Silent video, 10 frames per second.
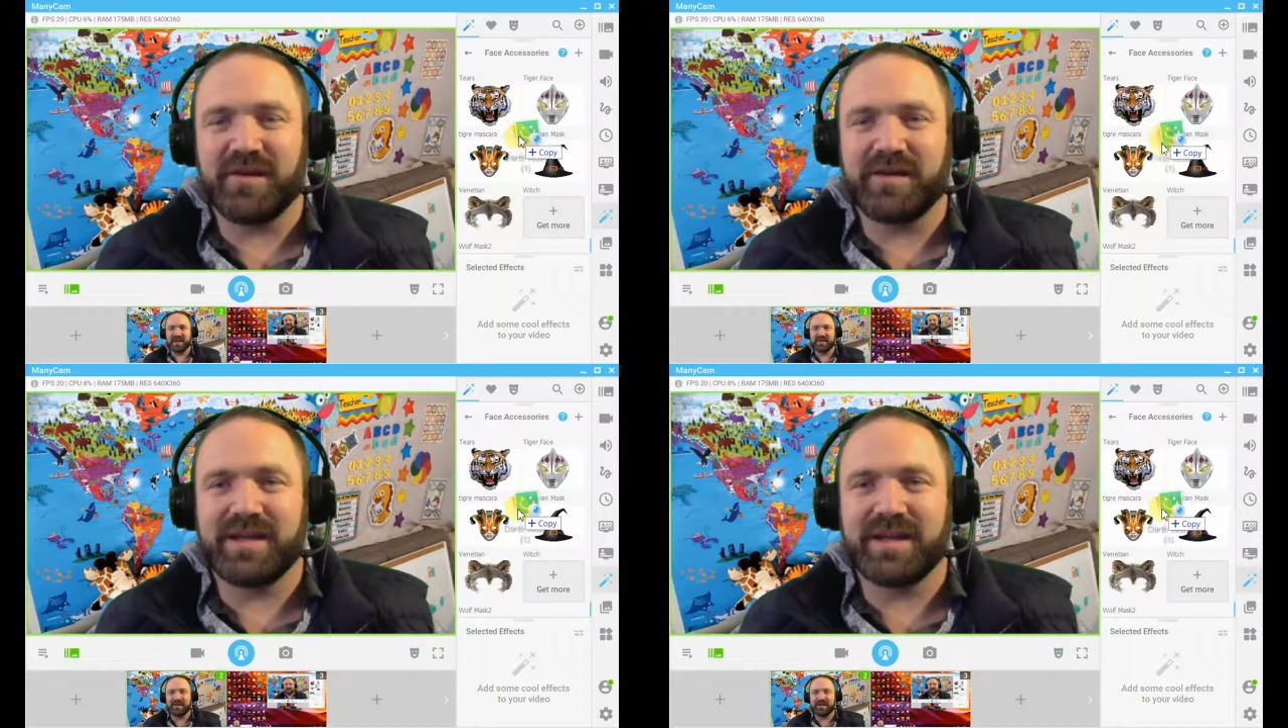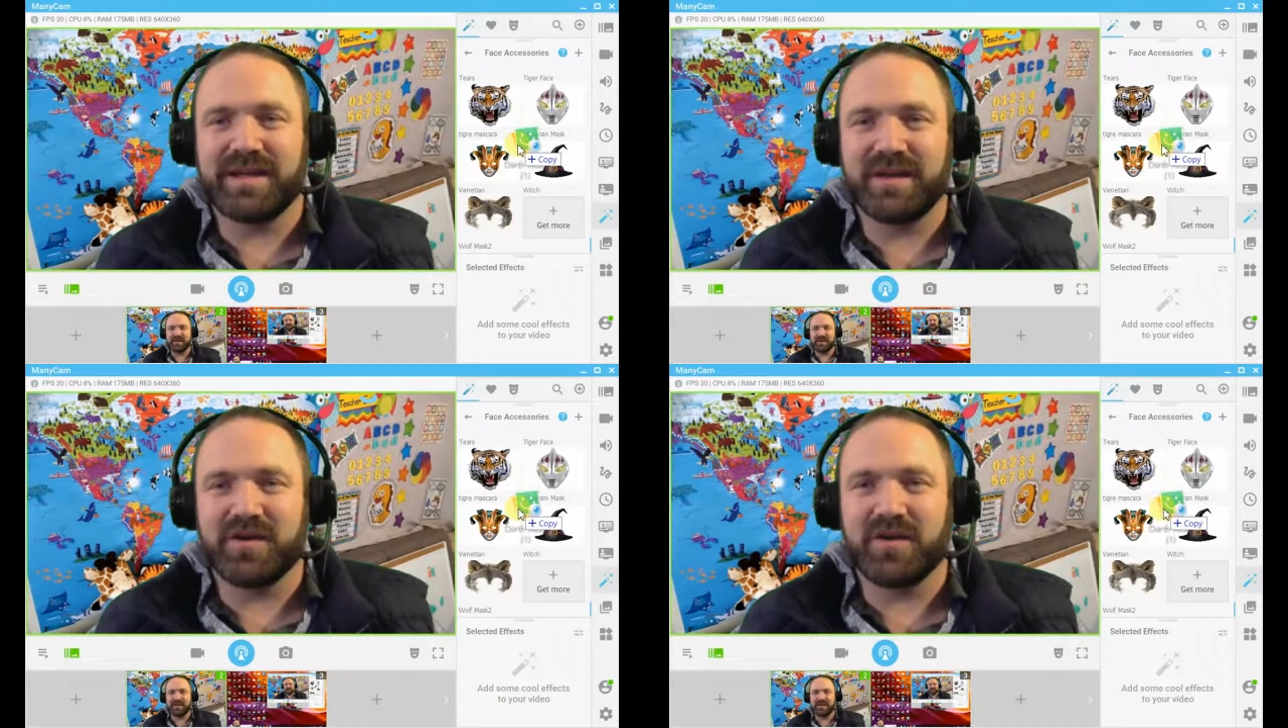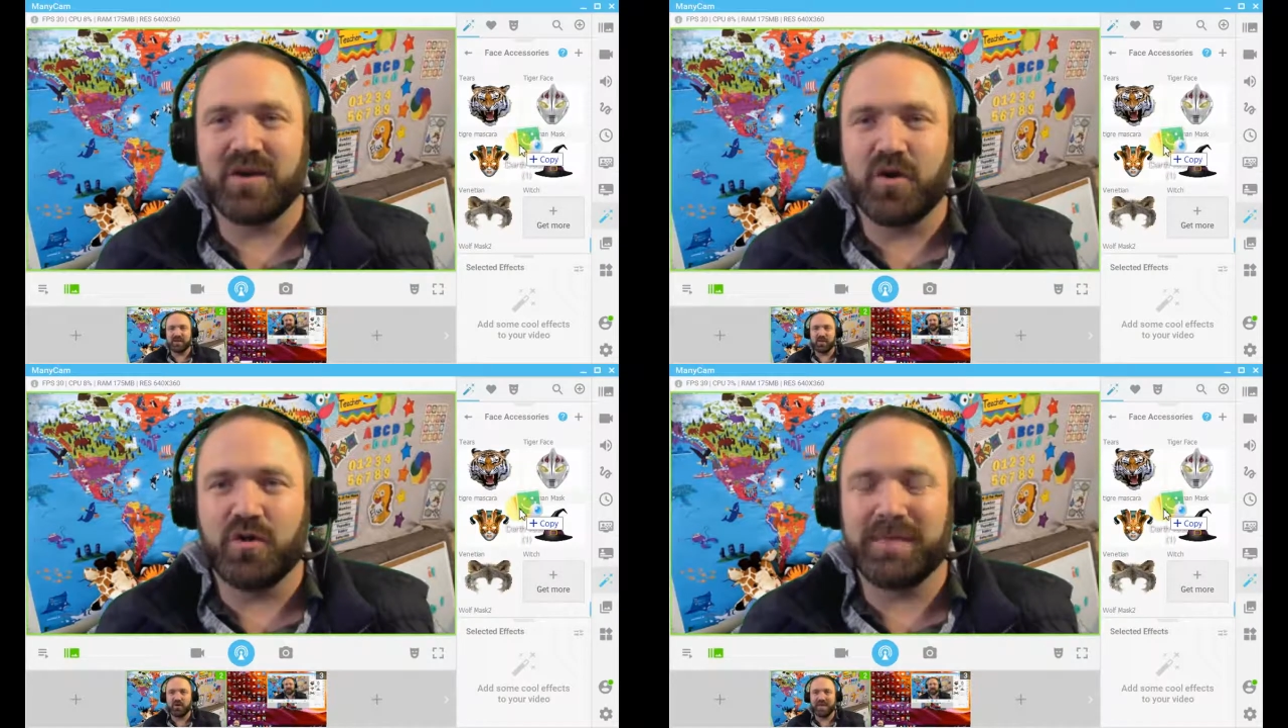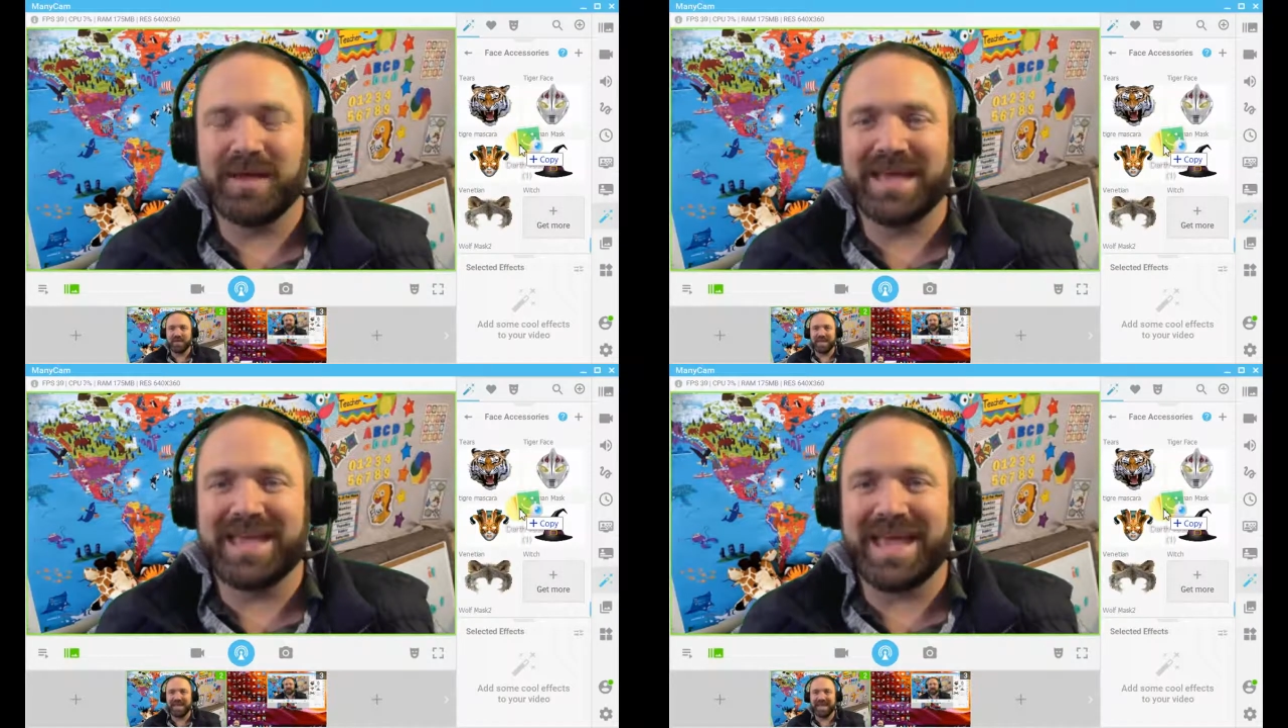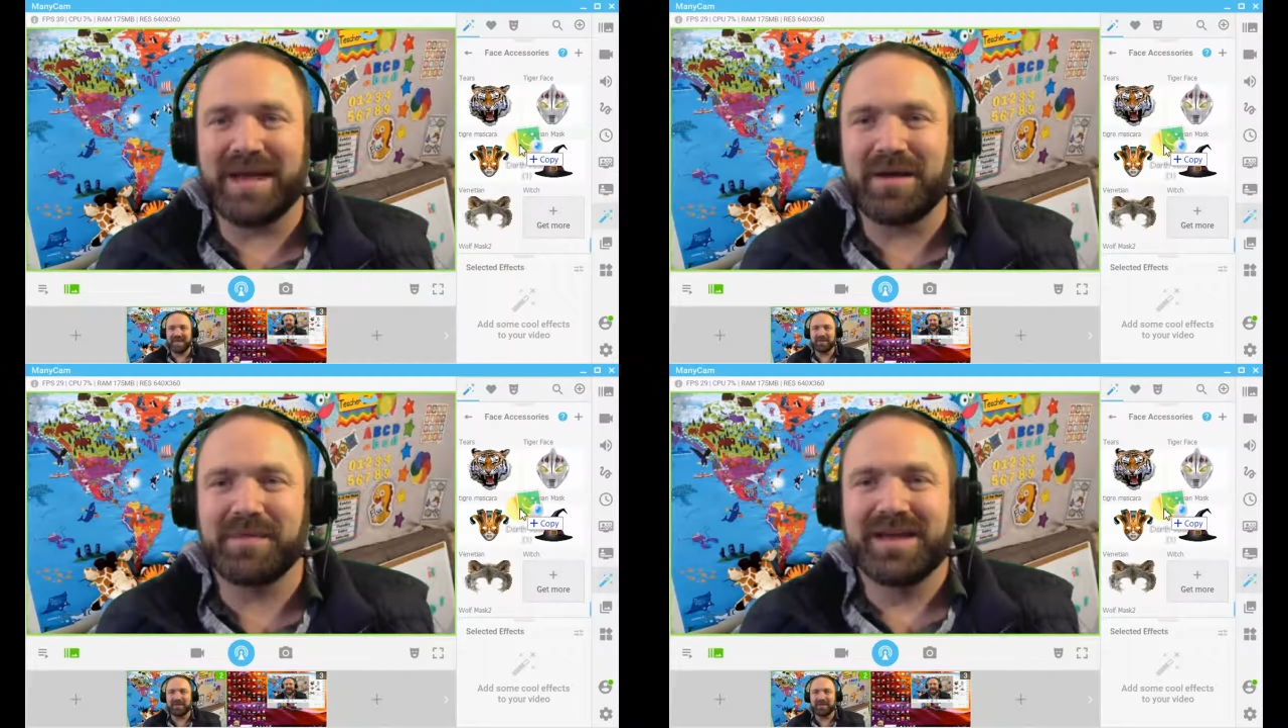area here on ManyCam.